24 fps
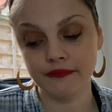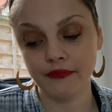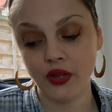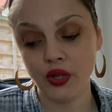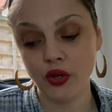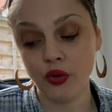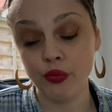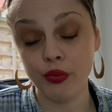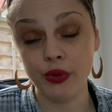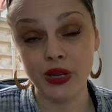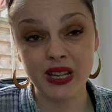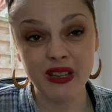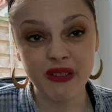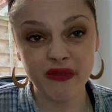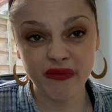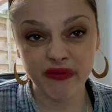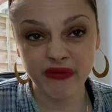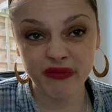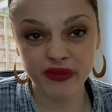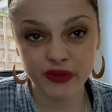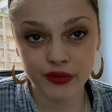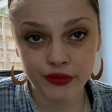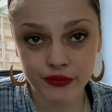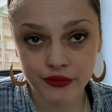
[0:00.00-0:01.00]
grief
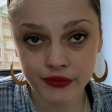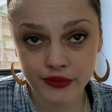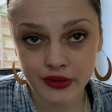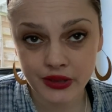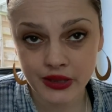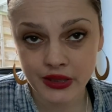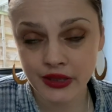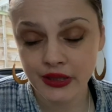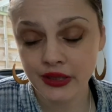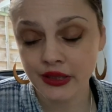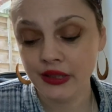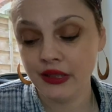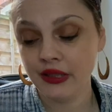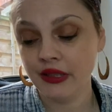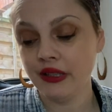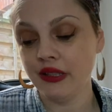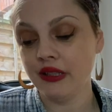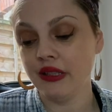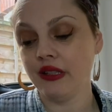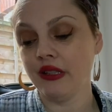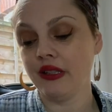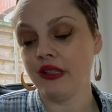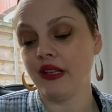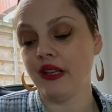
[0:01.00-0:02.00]

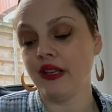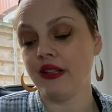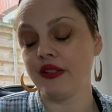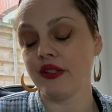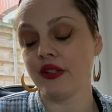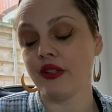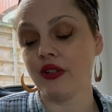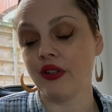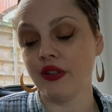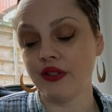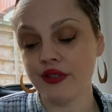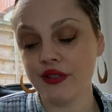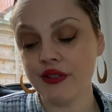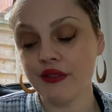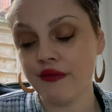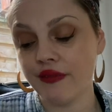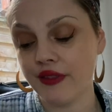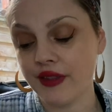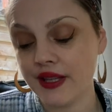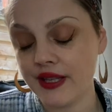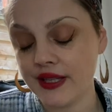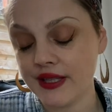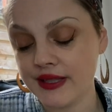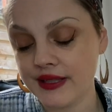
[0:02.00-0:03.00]
at the loss of
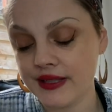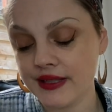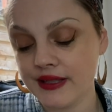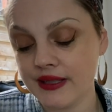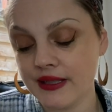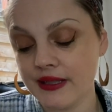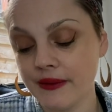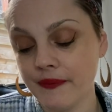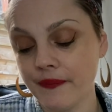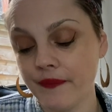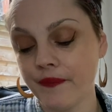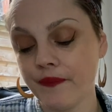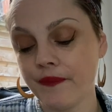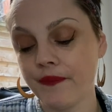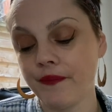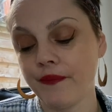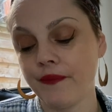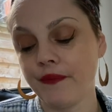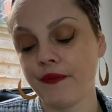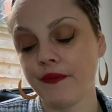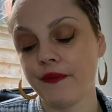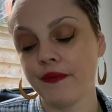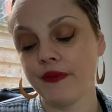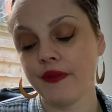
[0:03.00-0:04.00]
this,
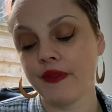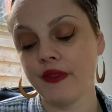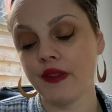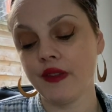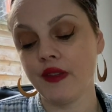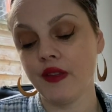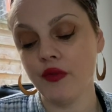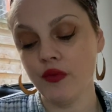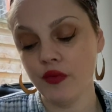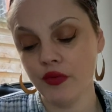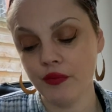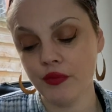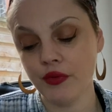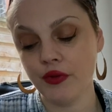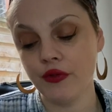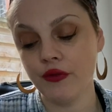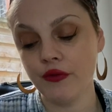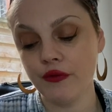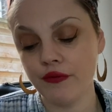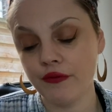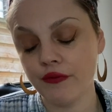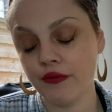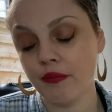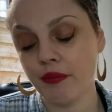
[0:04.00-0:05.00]
you will
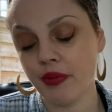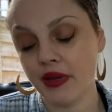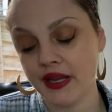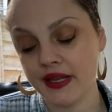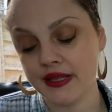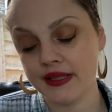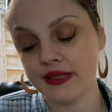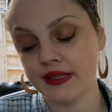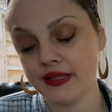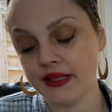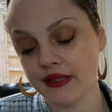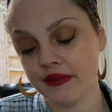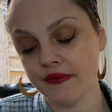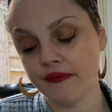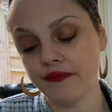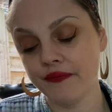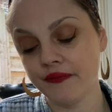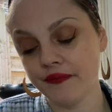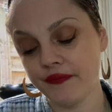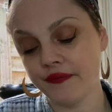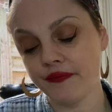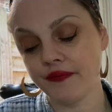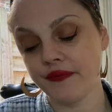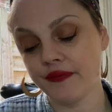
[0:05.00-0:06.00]
move past it.
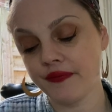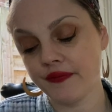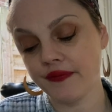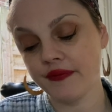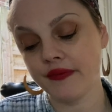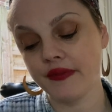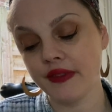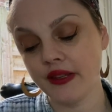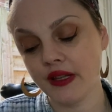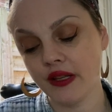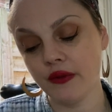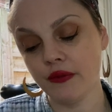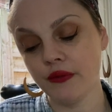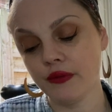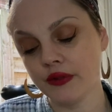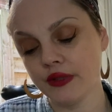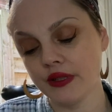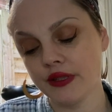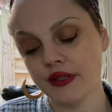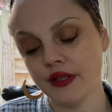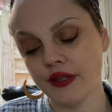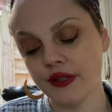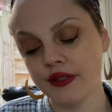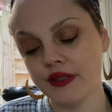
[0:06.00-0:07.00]
It will
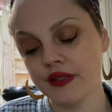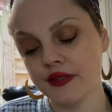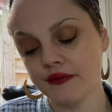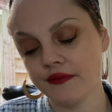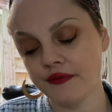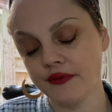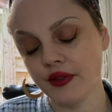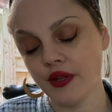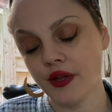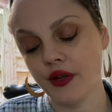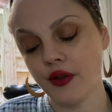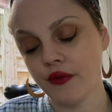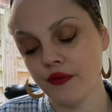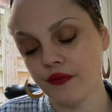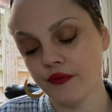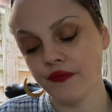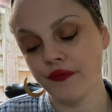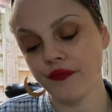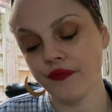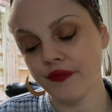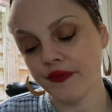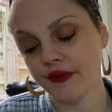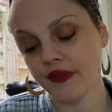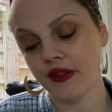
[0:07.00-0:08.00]
start to flow
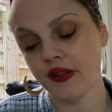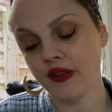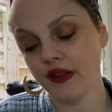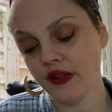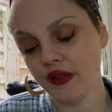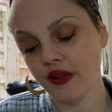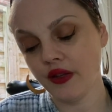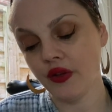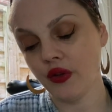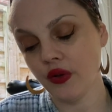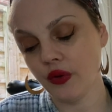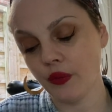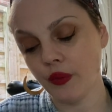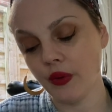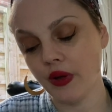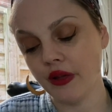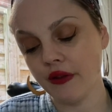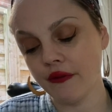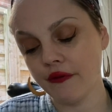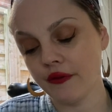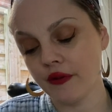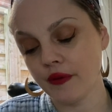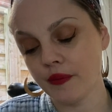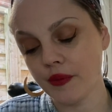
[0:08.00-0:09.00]
away
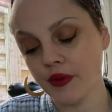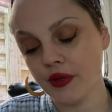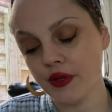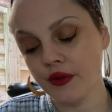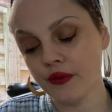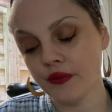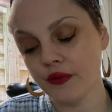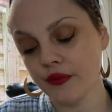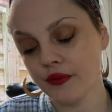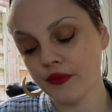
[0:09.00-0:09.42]
from you.